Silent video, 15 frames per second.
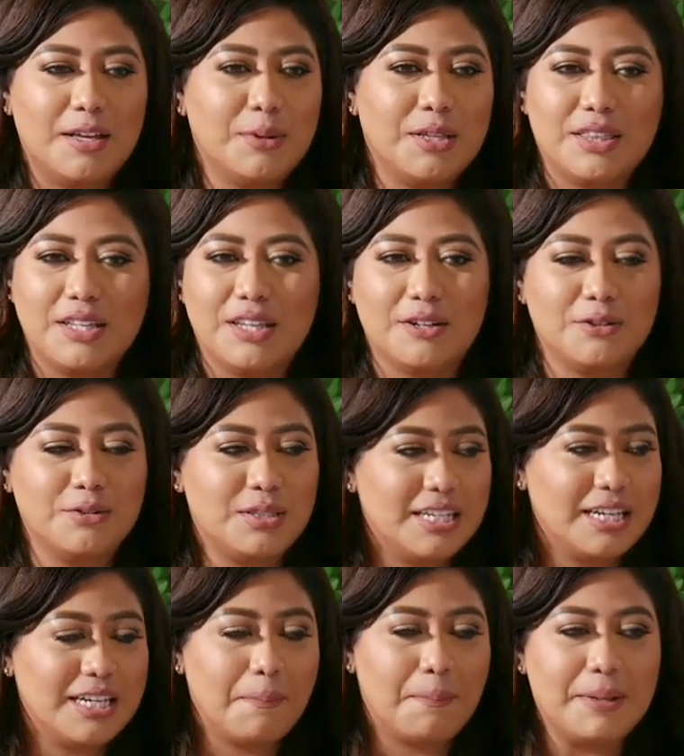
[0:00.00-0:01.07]
with,
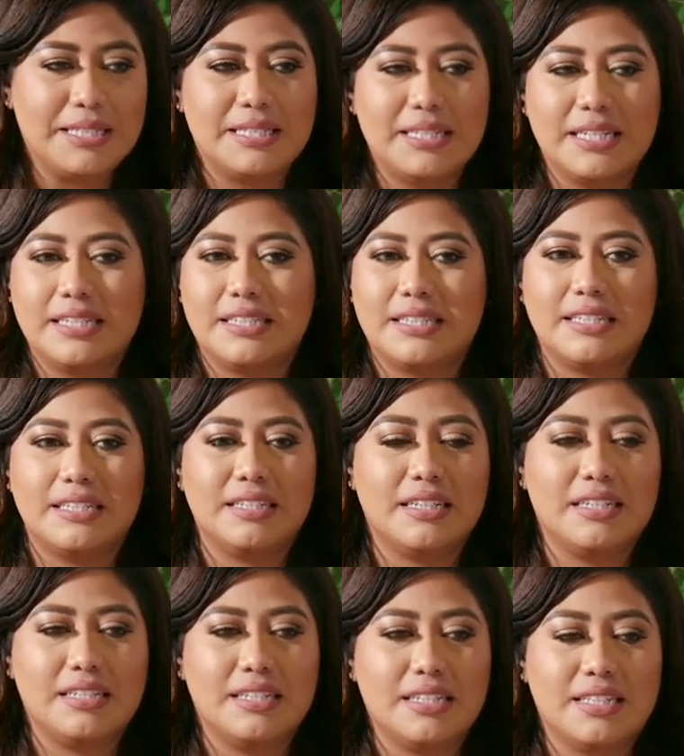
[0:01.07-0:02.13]
studying business
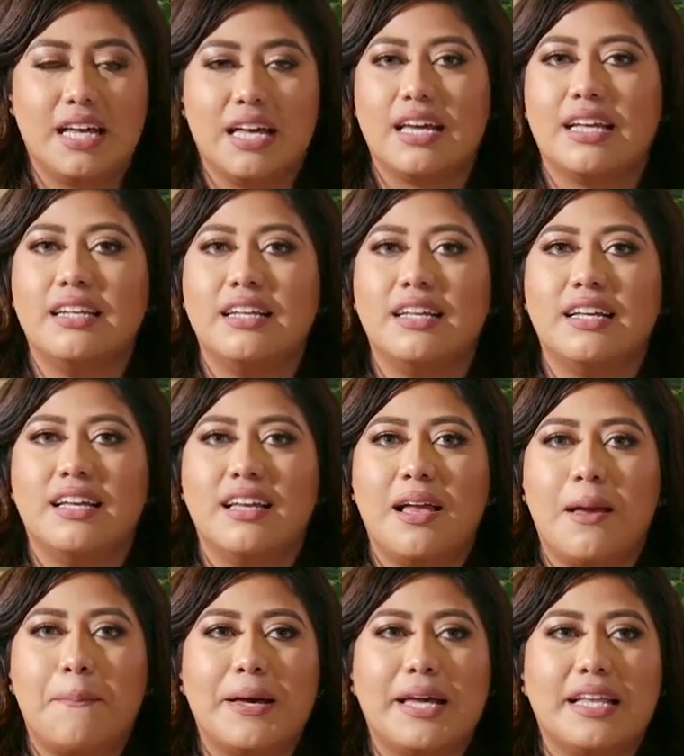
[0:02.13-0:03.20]
and design,
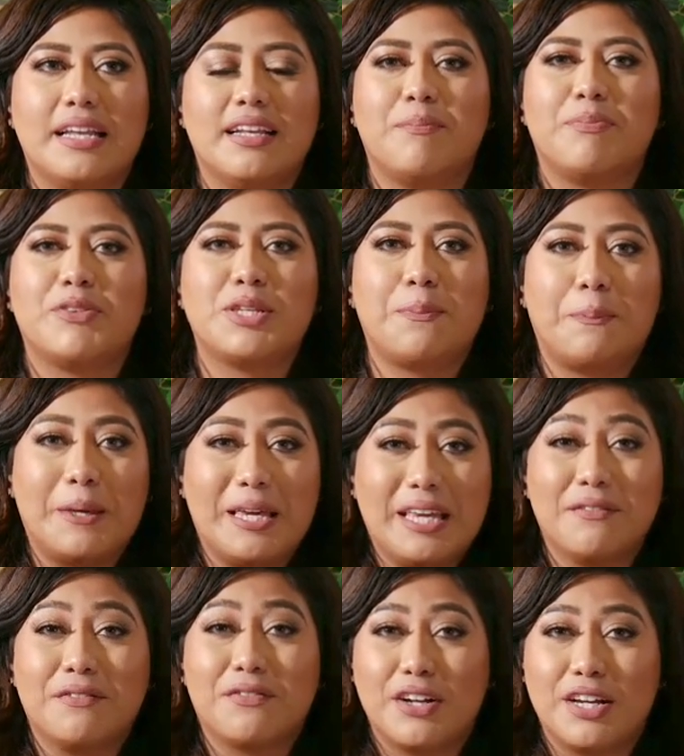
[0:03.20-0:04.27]
but to
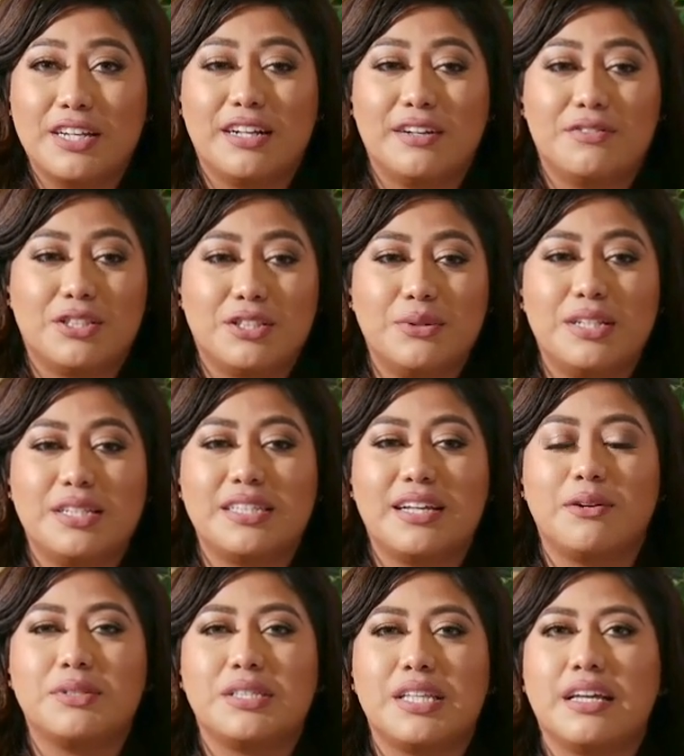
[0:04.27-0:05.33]
be in front of students,
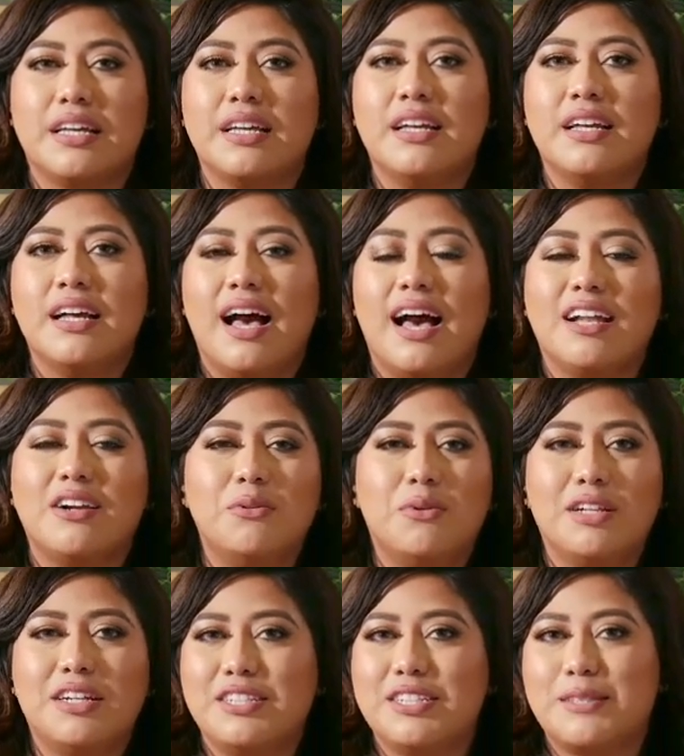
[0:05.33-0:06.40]
I was like, I don't
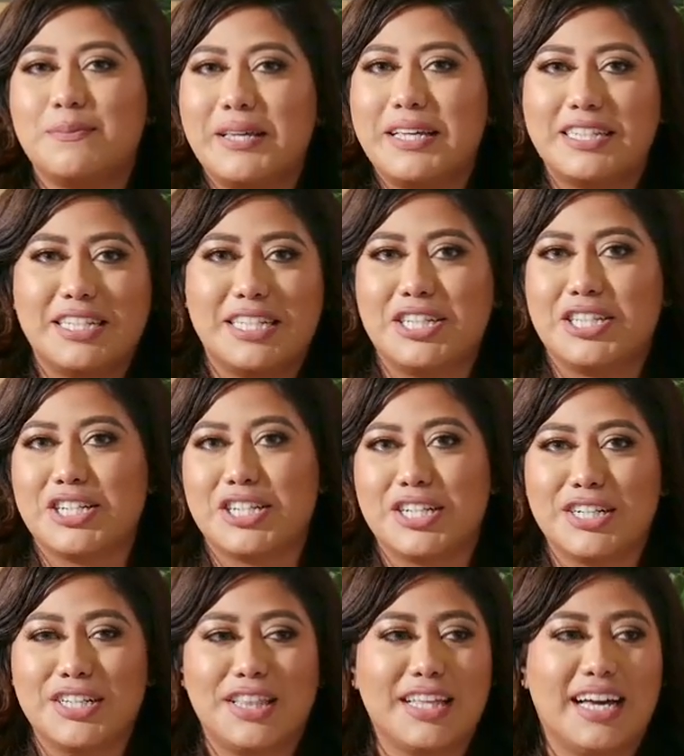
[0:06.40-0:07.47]
want to just be a
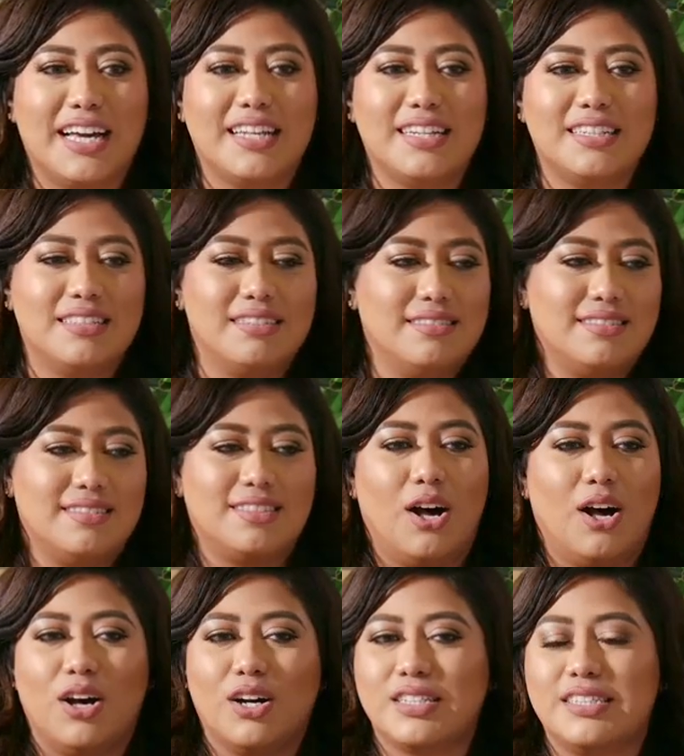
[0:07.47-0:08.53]
teacher that
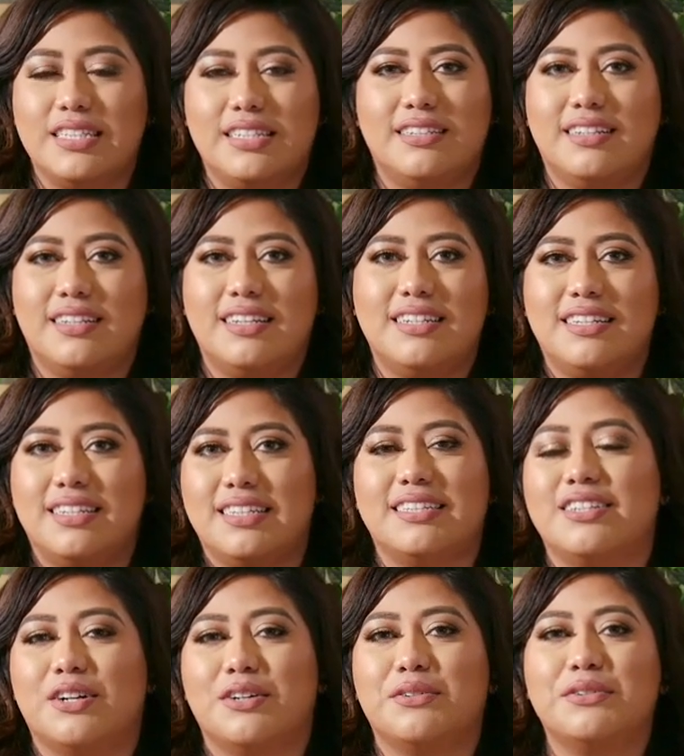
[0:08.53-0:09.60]
talks and
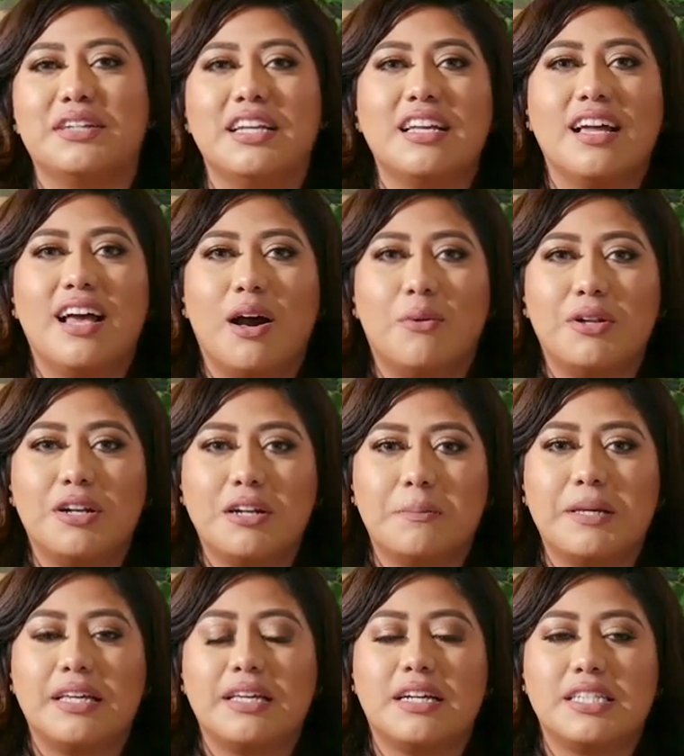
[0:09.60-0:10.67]
no, I wanted
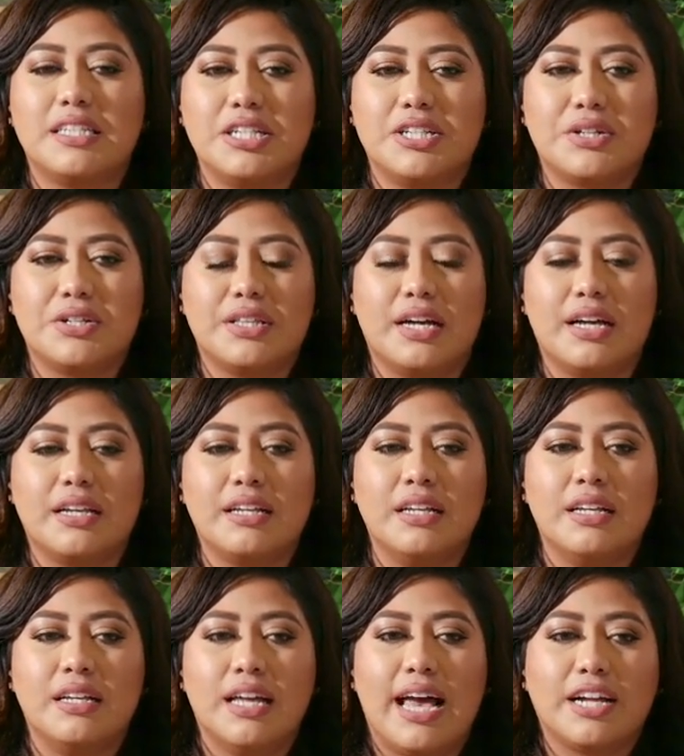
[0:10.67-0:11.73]
to be a teacher
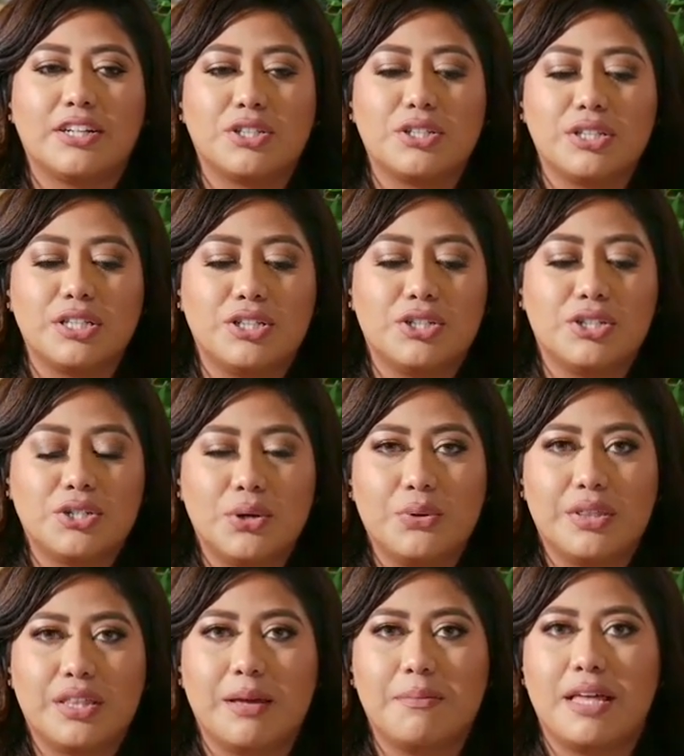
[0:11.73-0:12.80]
that actually
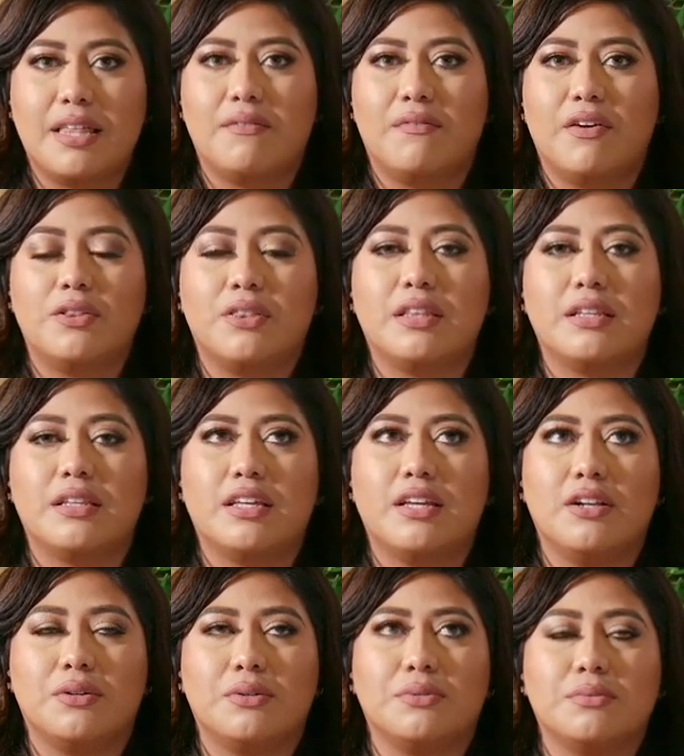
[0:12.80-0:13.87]
showed them and felt that,